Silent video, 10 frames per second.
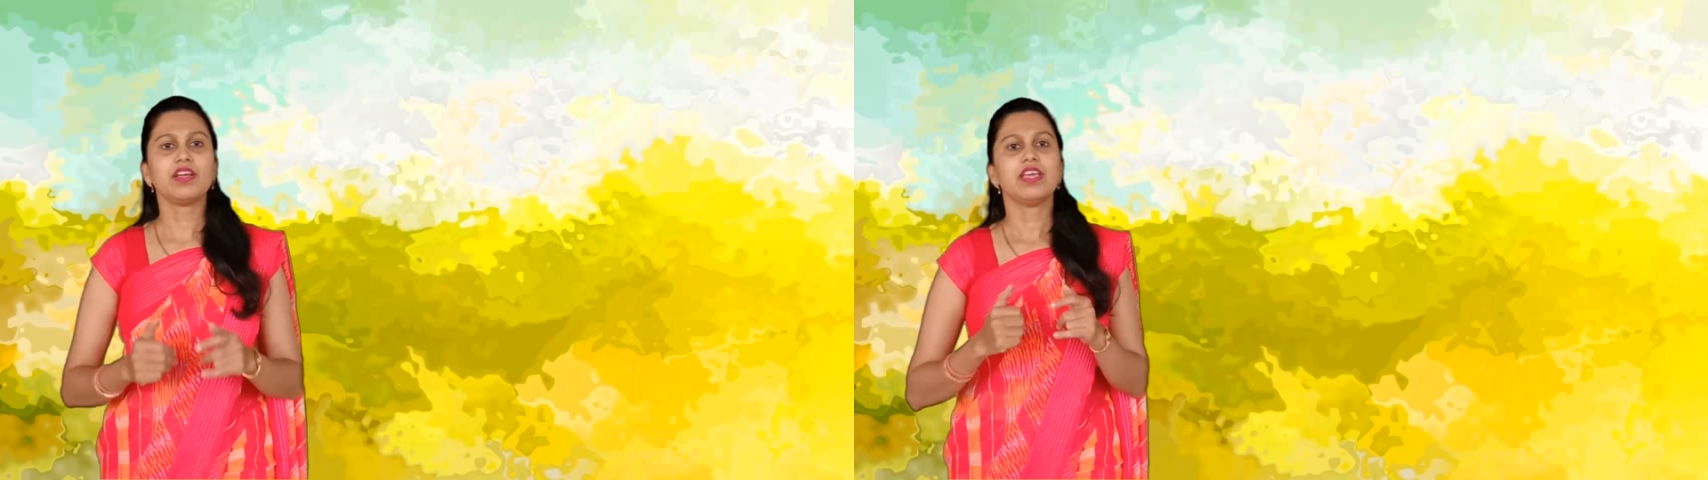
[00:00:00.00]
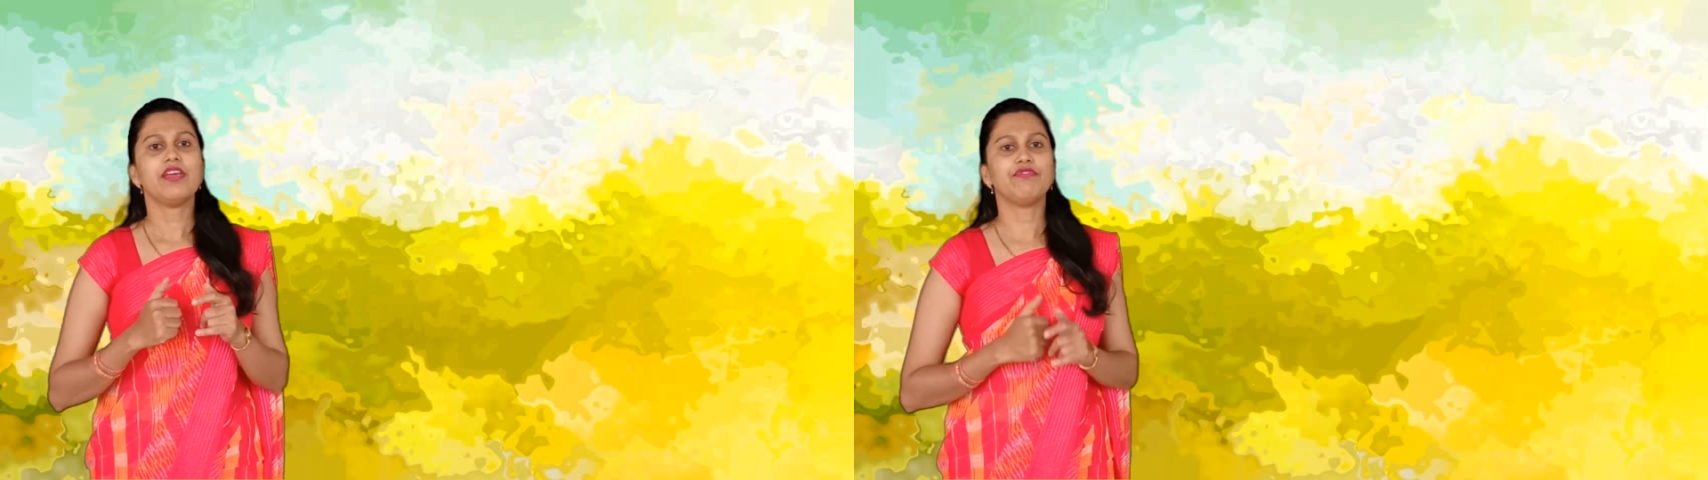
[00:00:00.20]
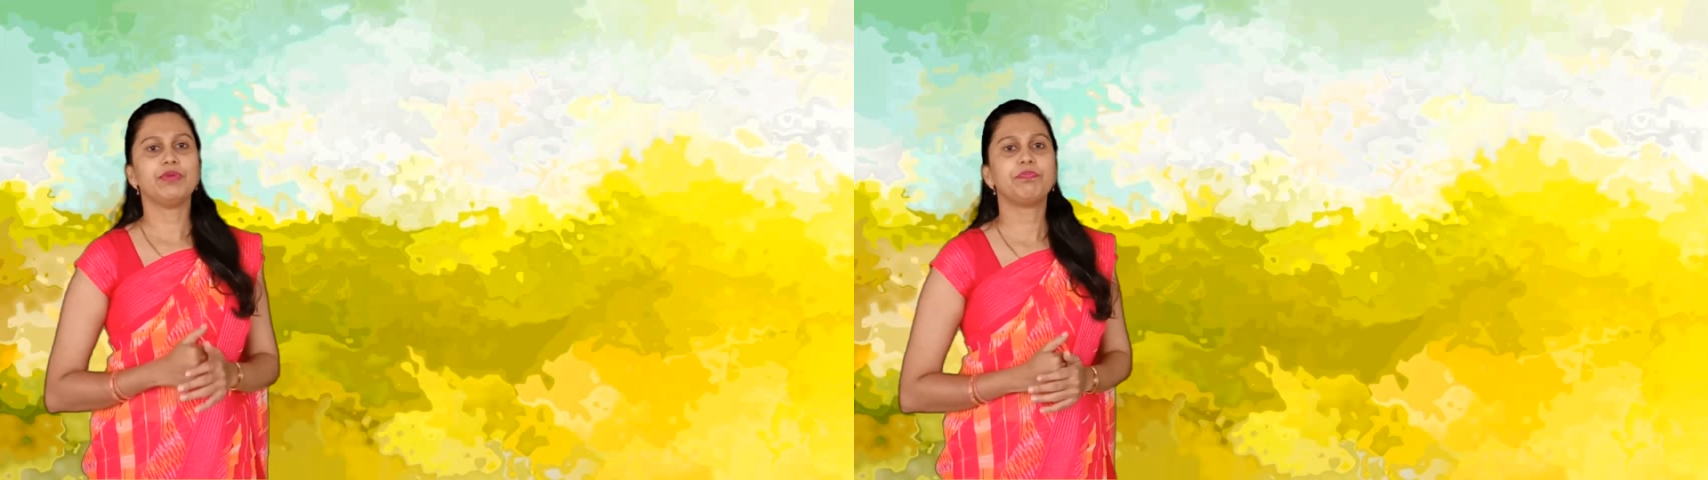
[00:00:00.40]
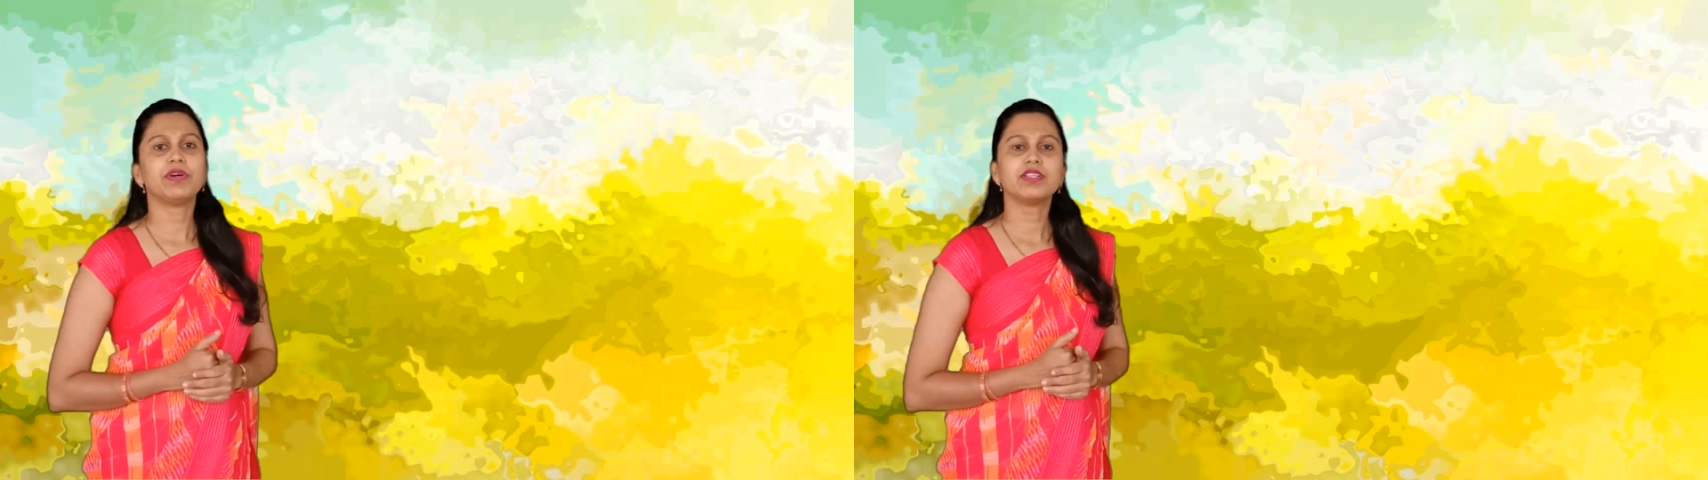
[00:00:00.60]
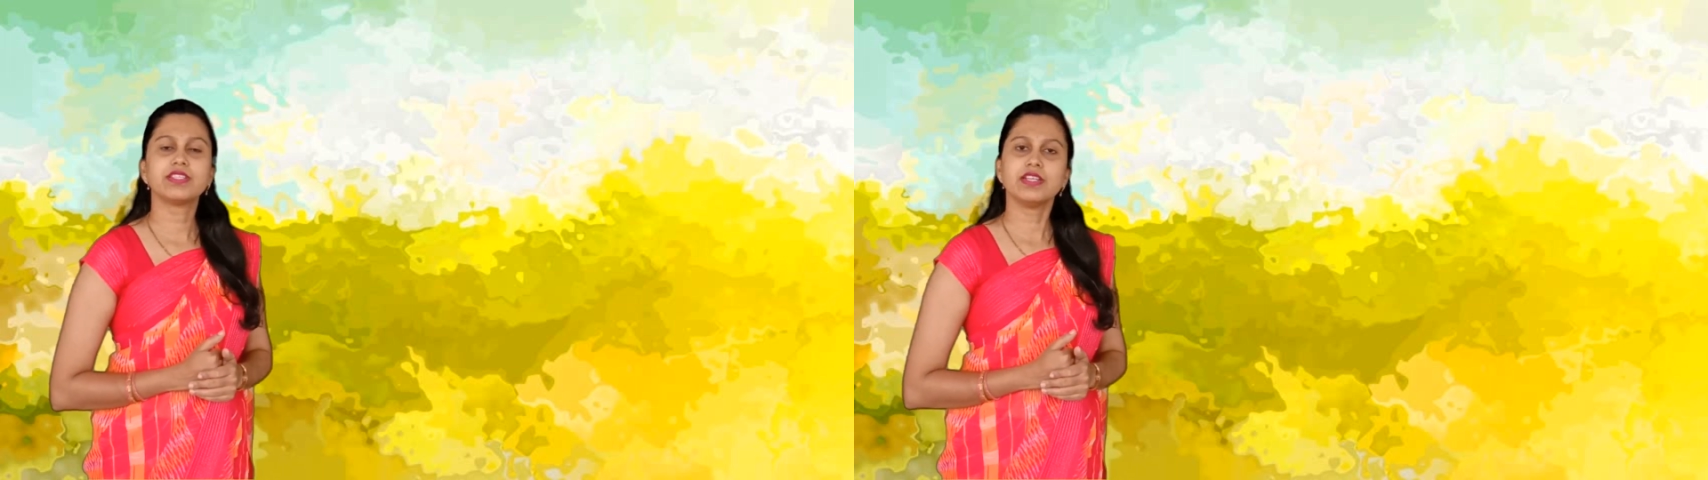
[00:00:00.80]
if the
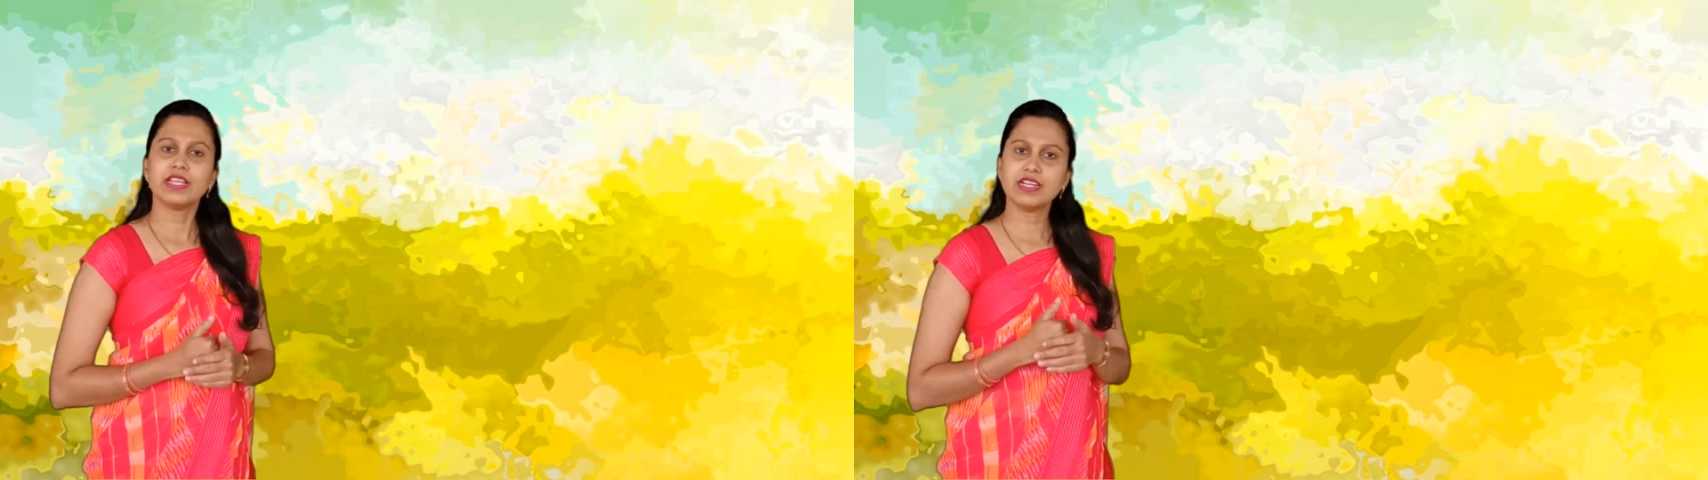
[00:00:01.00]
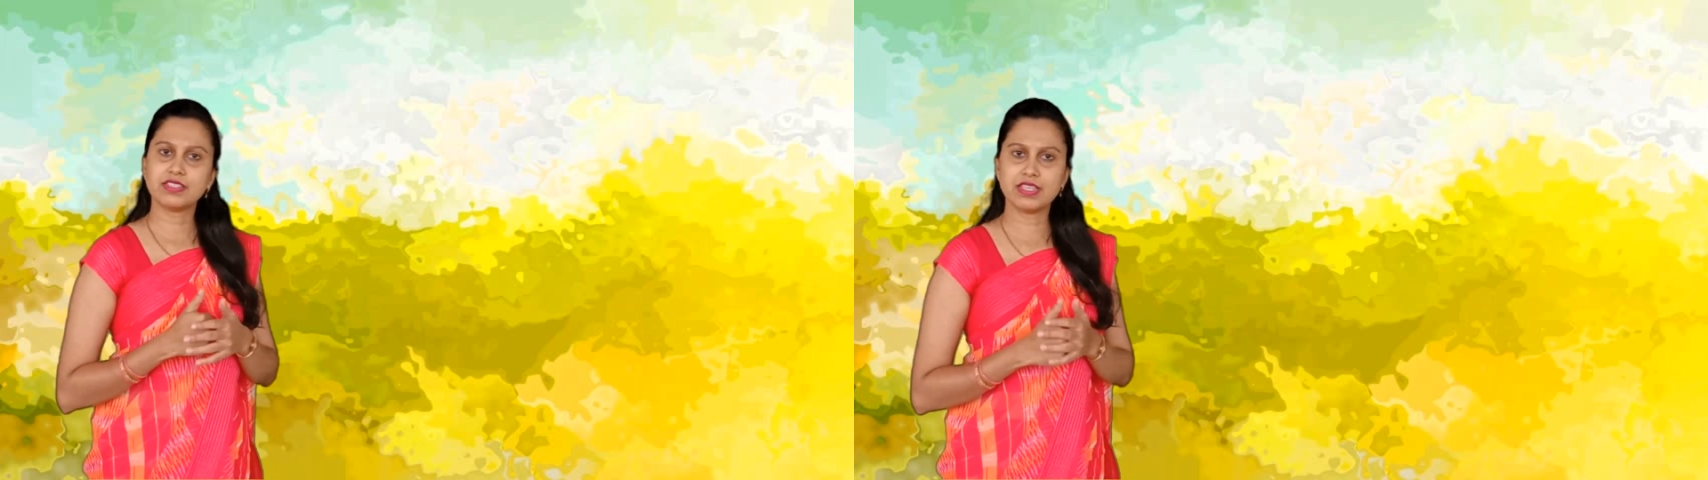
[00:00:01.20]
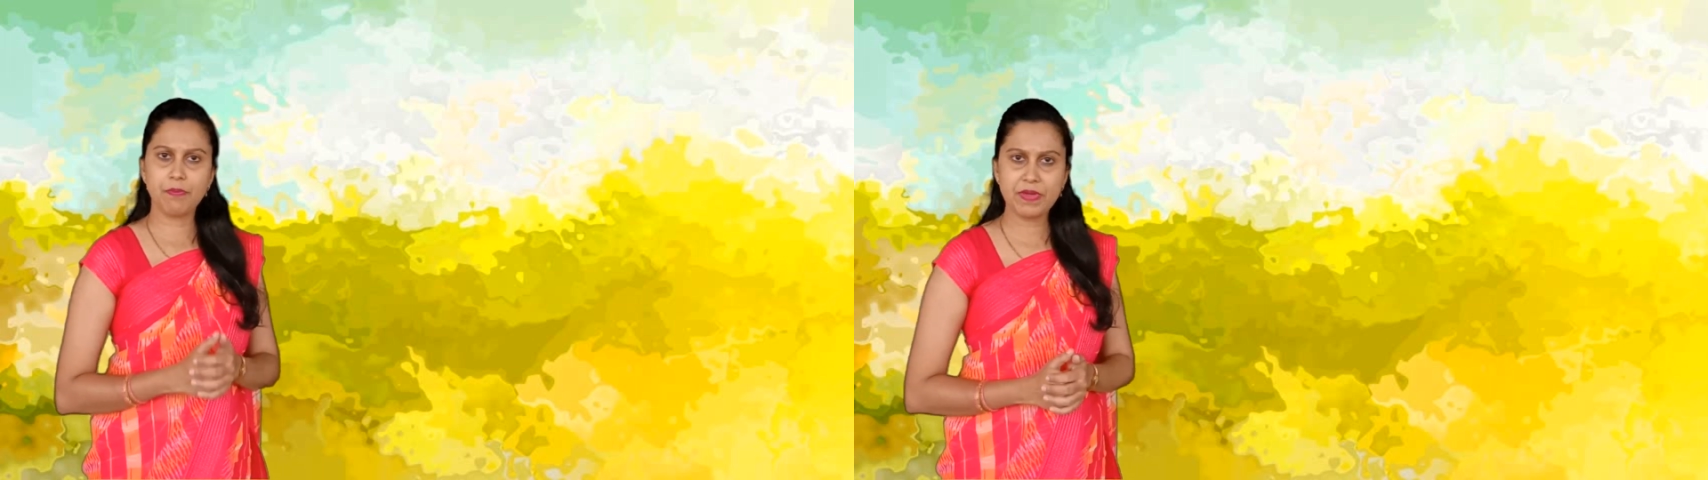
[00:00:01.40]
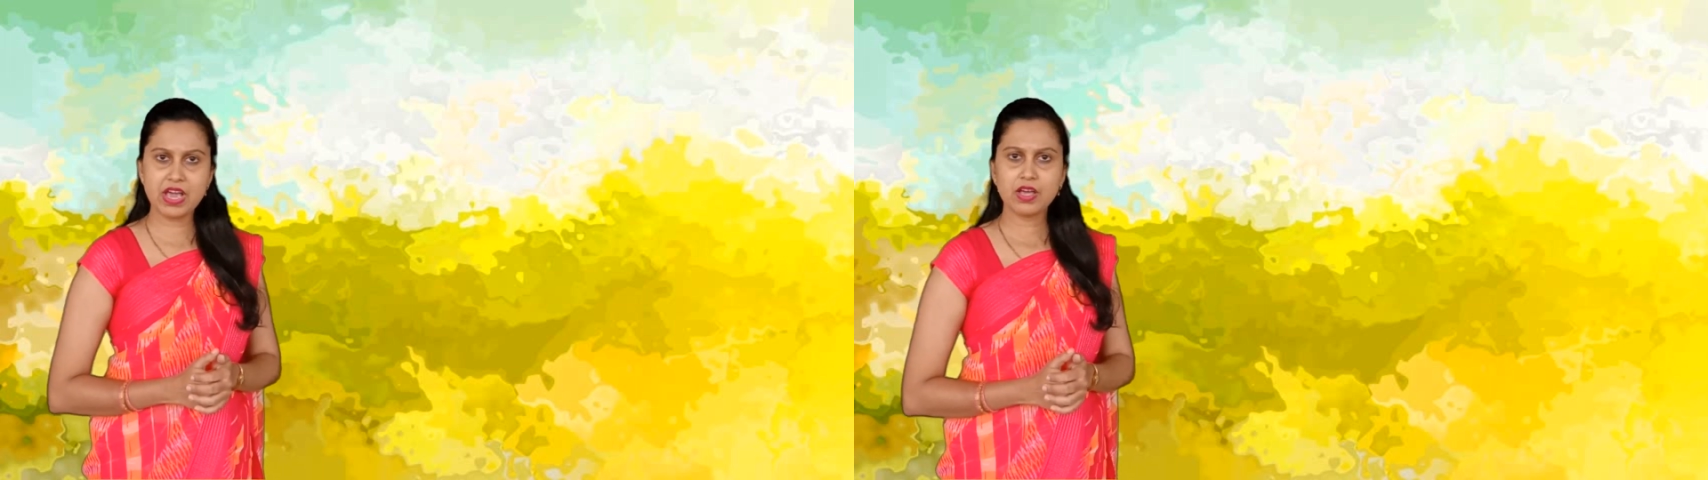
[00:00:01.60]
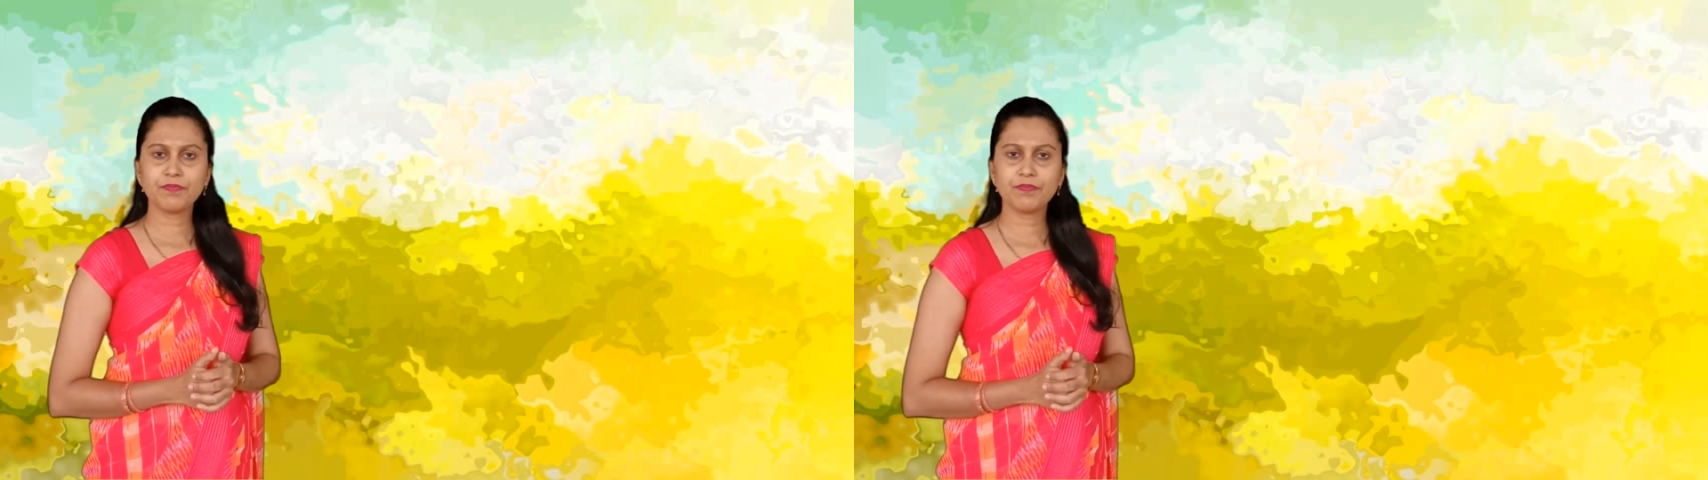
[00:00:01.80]
person needs CPR,